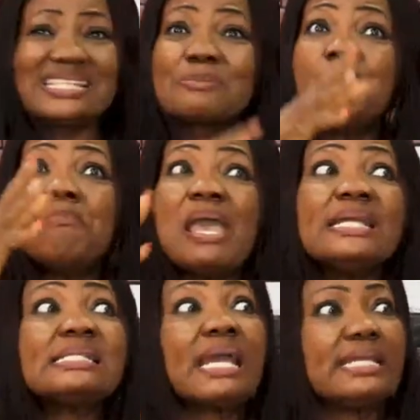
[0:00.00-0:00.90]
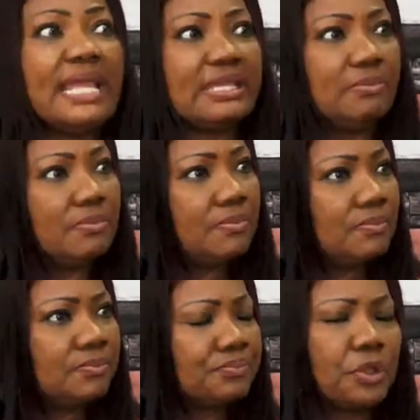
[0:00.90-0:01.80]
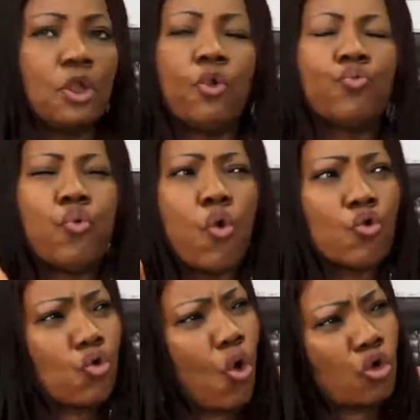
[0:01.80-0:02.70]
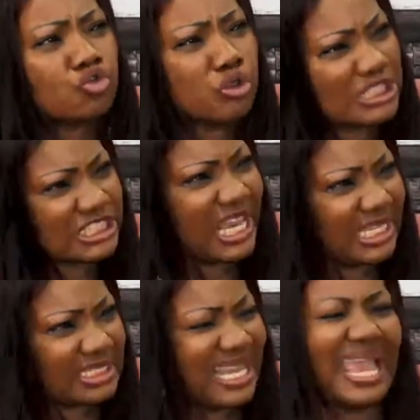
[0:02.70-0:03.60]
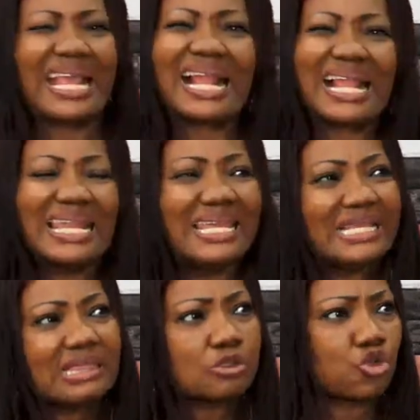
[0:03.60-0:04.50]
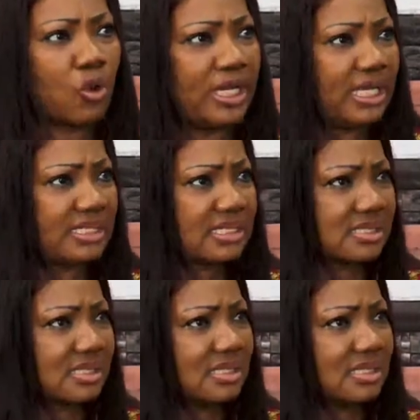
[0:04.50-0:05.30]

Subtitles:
he's made a name, will go to church and clean the toilets.